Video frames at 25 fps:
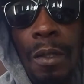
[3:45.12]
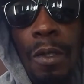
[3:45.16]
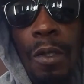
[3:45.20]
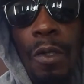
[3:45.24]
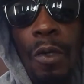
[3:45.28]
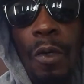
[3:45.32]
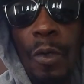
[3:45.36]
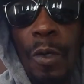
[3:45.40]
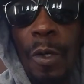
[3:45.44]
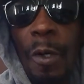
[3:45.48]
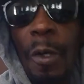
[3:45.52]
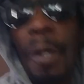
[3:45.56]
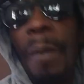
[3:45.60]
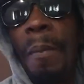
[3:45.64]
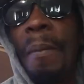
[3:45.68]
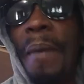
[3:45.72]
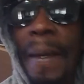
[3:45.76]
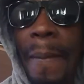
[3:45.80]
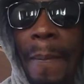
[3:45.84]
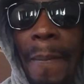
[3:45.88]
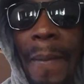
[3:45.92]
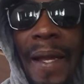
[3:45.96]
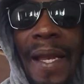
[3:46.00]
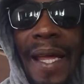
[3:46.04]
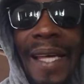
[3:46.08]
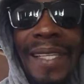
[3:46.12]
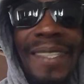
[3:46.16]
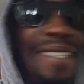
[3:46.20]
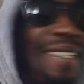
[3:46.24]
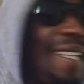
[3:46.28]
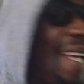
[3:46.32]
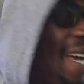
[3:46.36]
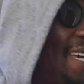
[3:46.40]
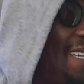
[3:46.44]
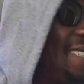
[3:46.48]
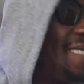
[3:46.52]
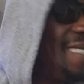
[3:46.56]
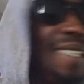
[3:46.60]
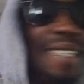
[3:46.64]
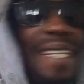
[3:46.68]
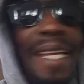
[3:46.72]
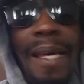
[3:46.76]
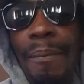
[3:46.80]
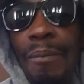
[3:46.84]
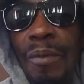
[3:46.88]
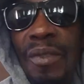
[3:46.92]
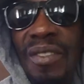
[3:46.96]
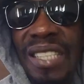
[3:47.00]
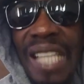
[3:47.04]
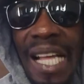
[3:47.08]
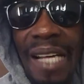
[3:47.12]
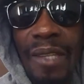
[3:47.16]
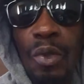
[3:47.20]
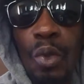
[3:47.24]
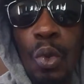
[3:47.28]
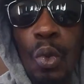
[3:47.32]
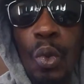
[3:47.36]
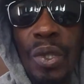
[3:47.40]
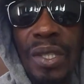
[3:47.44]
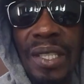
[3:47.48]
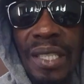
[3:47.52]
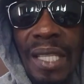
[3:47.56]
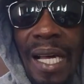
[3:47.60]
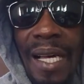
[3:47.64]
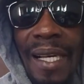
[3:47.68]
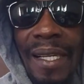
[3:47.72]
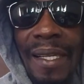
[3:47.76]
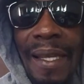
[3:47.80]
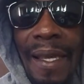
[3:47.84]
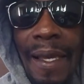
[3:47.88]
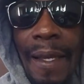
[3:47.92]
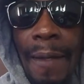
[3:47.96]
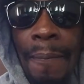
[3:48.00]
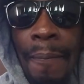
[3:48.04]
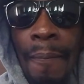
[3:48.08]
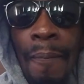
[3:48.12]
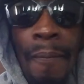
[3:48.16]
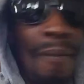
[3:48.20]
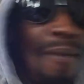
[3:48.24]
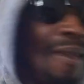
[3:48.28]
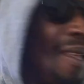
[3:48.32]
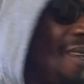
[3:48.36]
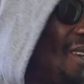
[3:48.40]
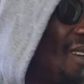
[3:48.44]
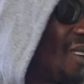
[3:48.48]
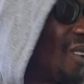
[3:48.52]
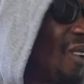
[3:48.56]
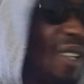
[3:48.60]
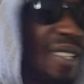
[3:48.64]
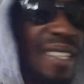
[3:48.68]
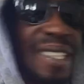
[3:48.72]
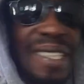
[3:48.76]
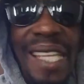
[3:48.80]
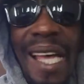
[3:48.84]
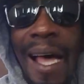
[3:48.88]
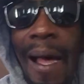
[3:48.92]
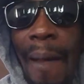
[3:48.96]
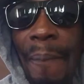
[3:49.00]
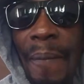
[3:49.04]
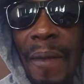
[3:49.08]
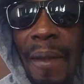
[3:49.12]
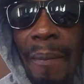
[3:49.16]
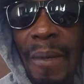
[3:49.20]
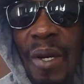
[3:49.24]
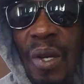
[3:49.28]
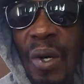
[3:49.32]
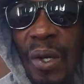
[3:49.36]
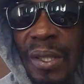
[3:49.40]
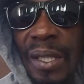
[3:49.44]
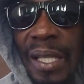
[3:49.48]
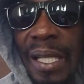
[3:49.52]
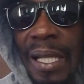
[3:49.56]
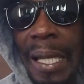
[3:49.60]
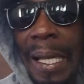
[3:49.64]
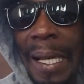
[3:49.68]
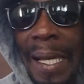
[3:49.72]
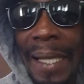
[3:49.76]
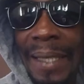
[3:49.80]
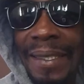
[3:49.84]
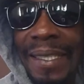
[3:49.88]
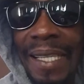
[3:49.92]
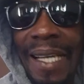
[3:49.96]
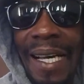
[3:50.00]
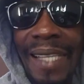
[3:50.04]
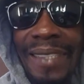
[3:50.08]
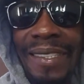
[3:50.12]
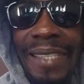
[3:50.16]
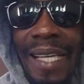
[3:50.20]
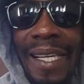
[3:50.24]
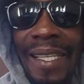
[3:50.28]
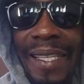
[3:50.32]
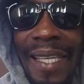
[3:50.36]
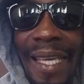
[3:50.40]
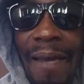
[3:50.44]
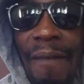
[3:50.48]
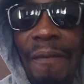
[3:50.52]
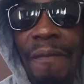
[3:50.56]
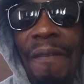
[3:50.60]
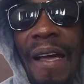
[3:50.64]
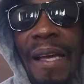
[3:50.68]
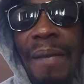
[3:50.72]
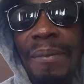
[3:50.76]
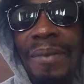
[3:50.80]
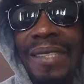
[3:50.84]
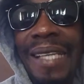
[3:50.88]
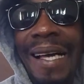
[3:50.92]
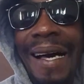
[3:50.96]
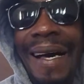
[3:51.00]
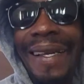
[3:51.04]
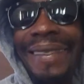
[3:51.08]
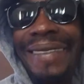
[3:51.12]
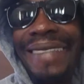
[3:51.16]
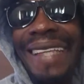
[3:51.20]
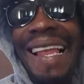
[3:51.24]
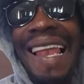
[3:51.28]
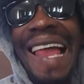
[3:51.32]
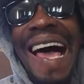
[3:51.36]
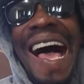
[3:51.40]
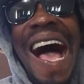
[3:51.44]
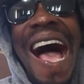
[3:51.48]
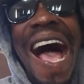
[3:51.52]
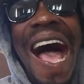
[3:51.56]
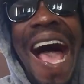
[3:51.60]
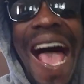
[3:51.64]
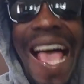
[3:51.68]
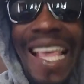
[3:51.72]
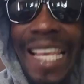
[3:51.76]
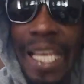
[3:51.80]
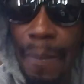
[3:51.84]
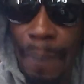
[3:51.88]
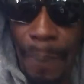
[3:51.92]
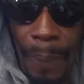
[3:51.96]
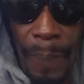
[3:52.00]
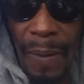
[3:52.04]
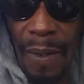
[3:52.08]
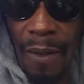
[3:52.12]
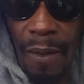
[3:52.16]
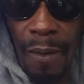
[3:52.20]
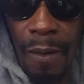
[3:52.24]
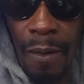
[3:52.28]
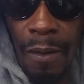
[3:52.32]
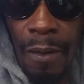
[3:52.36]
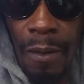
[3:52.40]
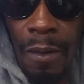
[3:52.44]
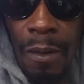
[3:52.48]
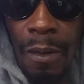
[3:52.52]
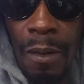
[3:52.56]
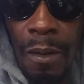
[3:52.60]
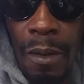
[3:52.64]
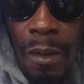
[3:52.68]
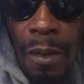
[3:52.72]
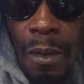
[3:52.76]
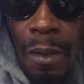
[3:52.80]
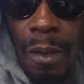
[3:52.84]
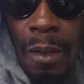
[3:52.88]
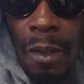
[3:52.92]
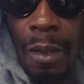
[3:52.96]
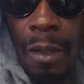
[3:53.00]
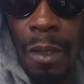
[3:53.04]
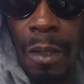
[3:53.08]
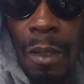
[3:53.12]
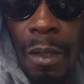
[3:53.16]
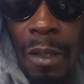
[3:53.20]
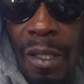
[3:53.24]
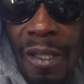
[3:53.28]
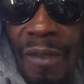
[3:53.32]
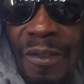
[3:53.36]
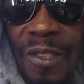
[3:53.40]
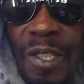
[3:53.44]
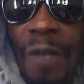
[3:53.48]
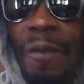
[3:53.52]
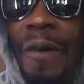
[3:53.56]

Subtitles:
You know, remember that, you know, I see them tattoo song there. Go tap the blood clot charge and get Vybz Kartel hype, you know. So